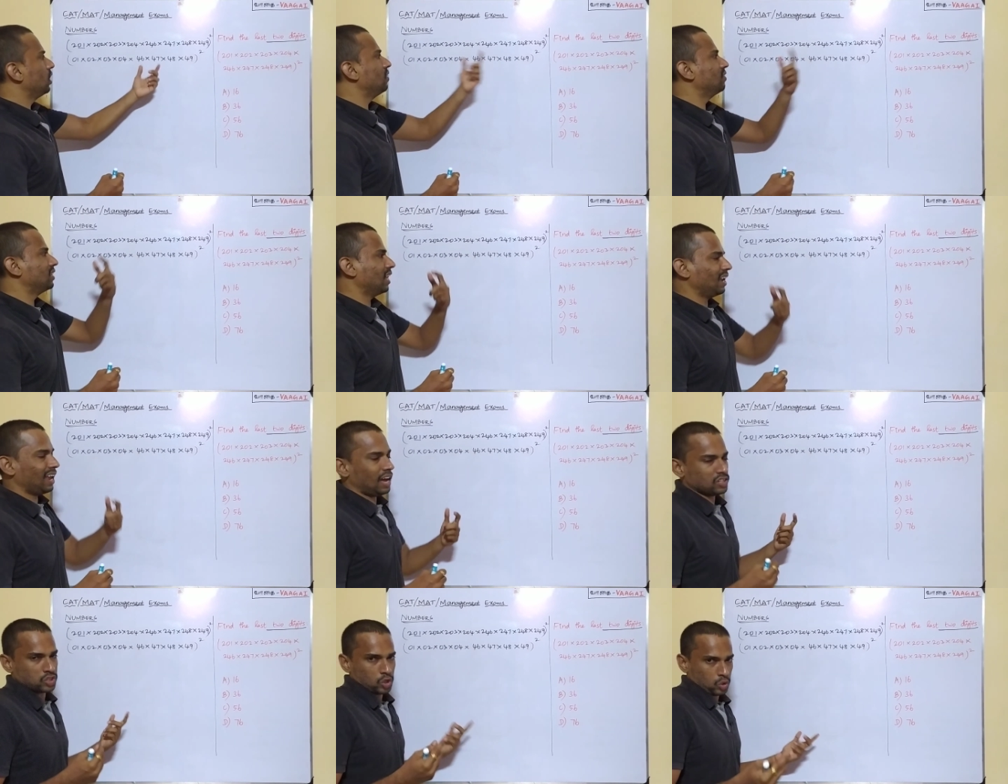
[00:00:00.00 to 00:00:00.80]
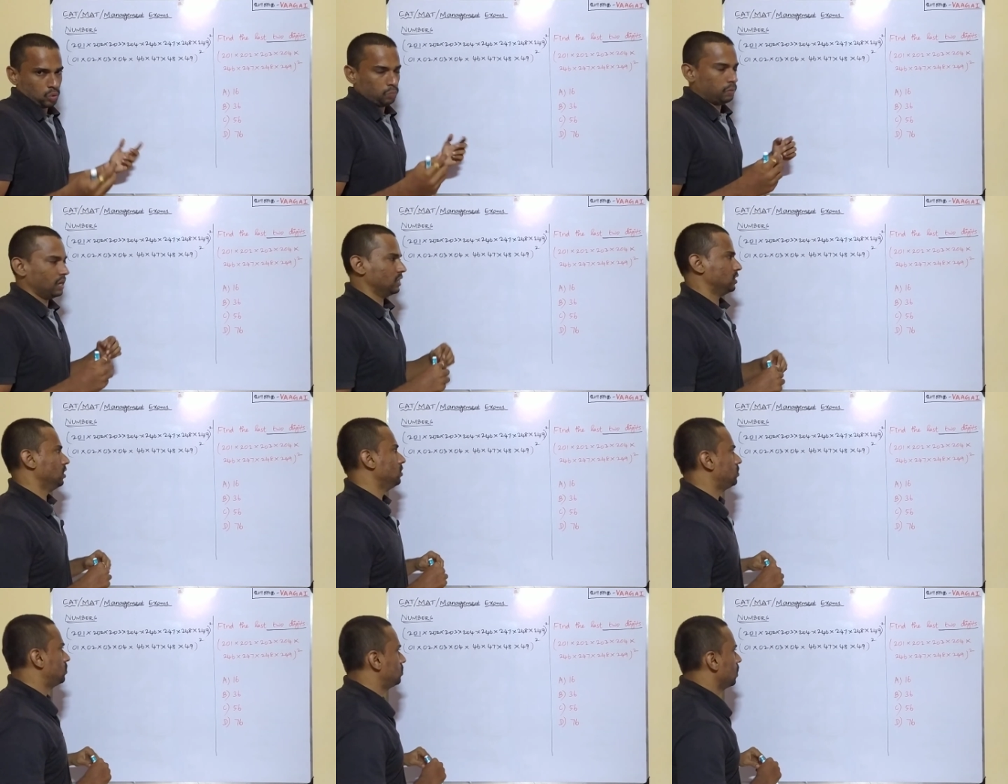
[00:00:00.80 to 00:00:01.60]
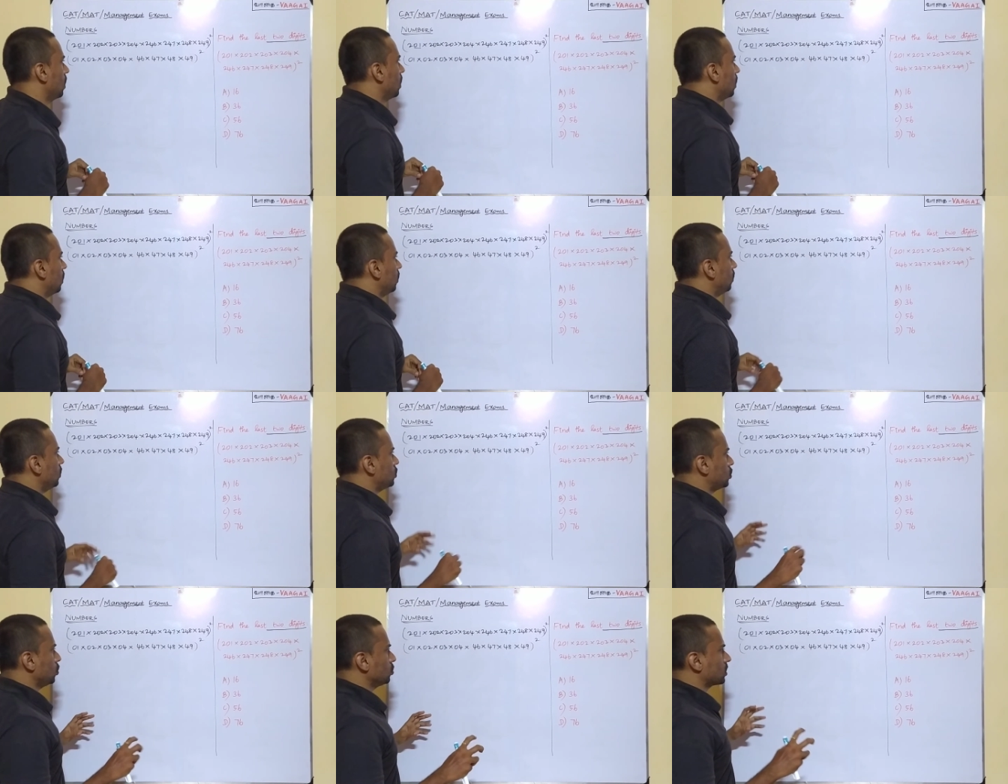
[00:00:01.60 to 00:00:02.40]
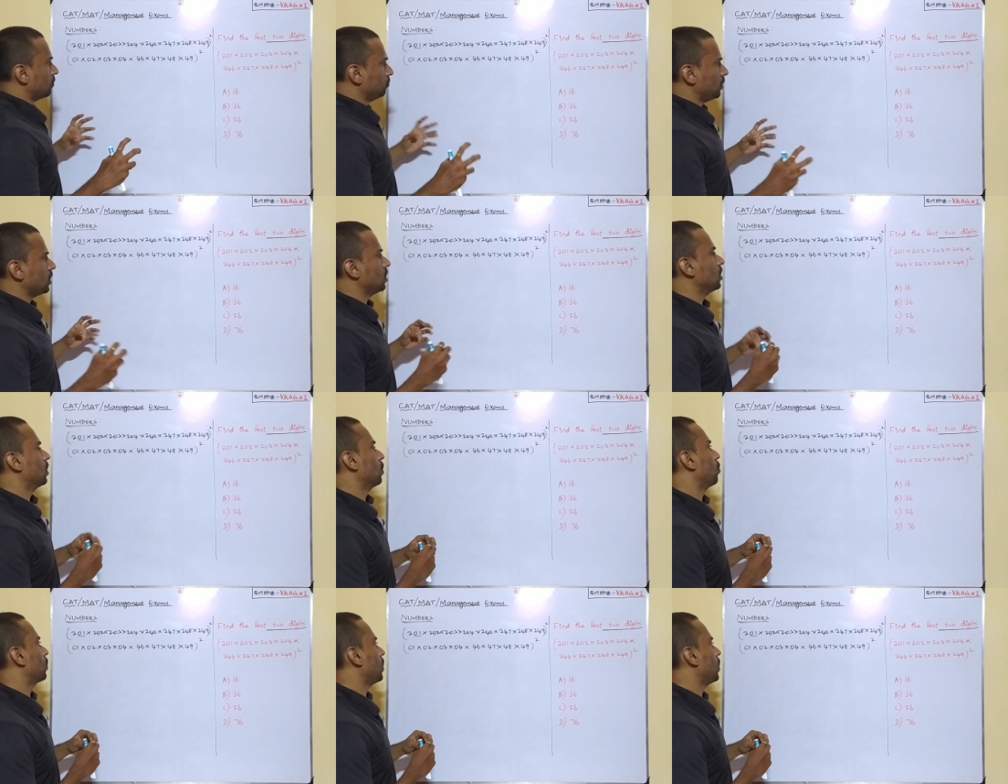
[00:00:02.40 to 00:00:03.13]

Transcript: only with the last two places. Let's do something here,